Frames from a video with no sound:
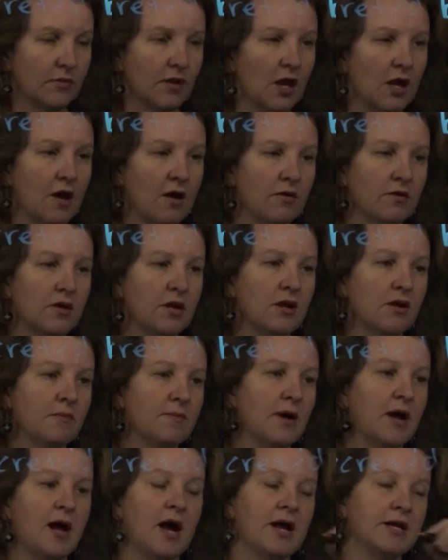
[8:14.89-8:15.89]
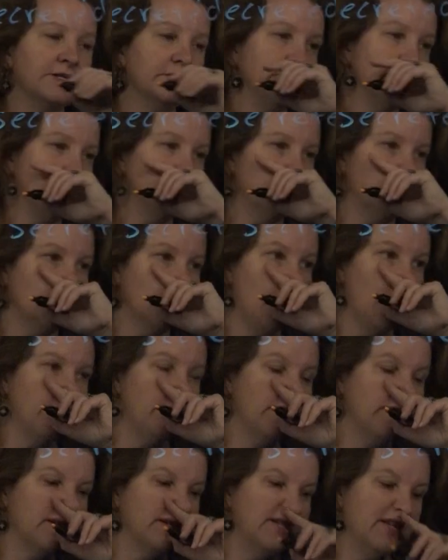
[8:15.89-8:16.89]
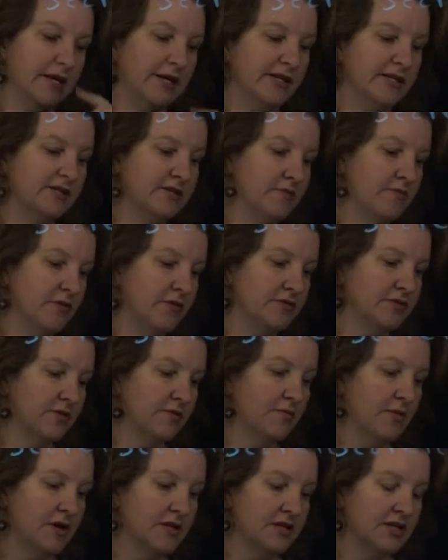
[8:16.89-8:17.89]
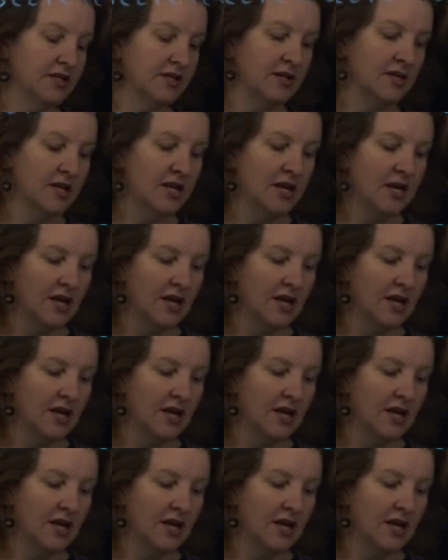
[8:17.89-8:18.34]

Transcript: You hear about IgG a lot because that is the most abundant.